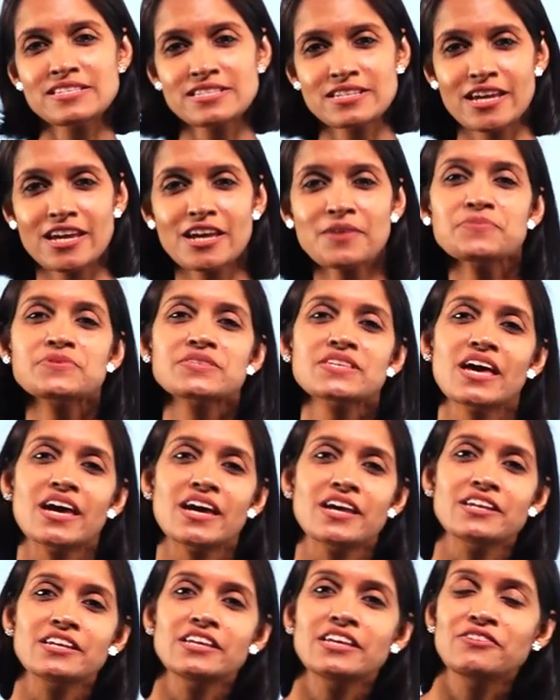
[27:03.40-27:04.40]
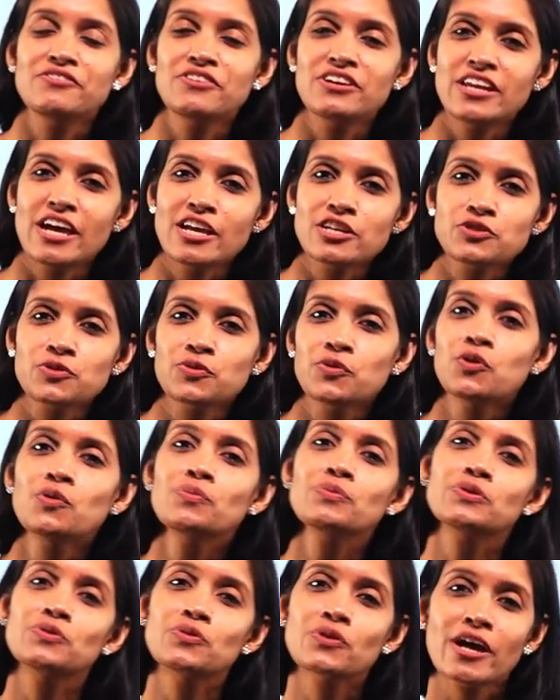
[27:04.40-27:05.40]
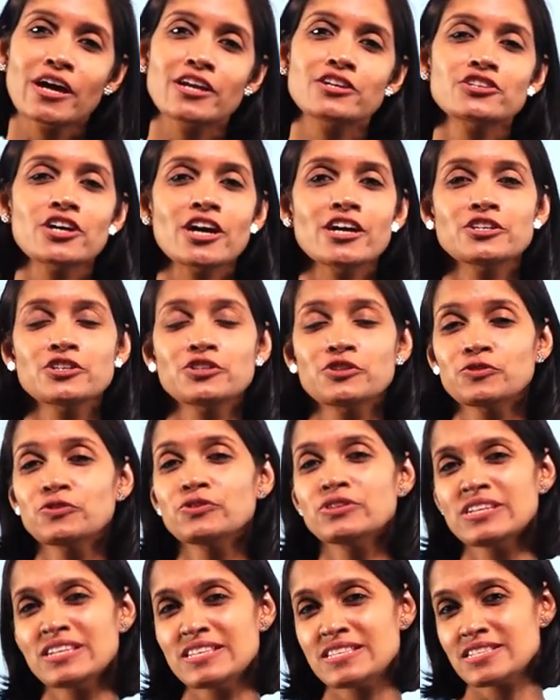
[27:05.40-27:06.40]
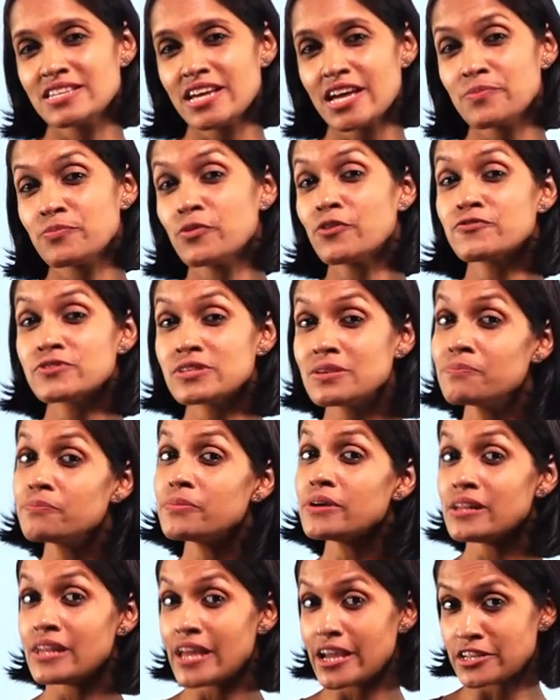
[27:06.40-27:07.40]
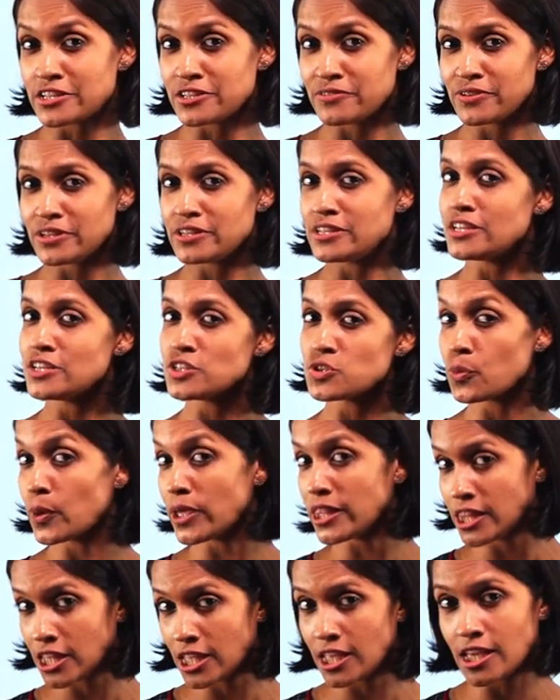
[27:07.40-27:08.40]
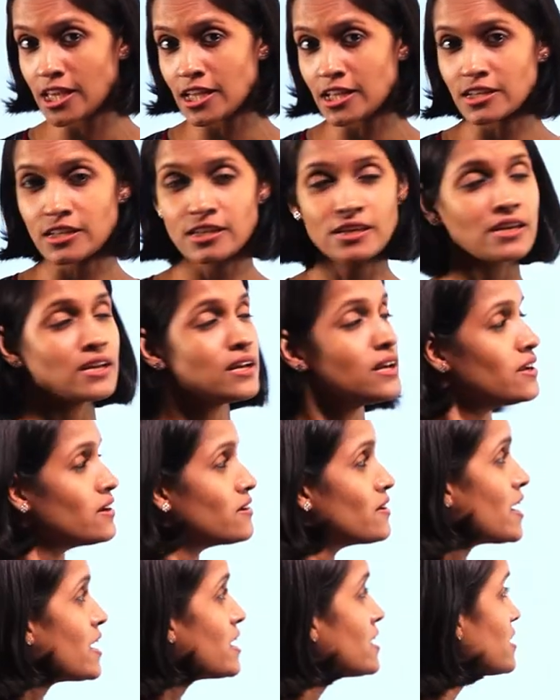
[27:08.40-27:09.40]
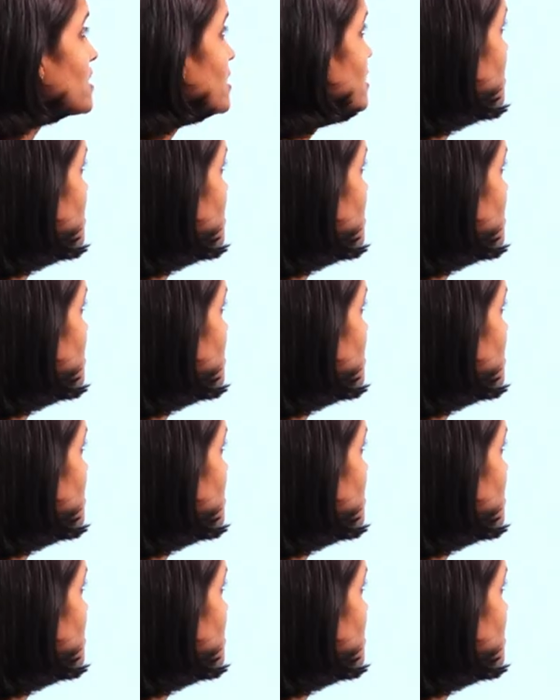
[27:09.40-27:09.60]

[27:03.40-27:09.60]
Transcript: steps, and even at home you can try to do these type of simple activities with heat. Right?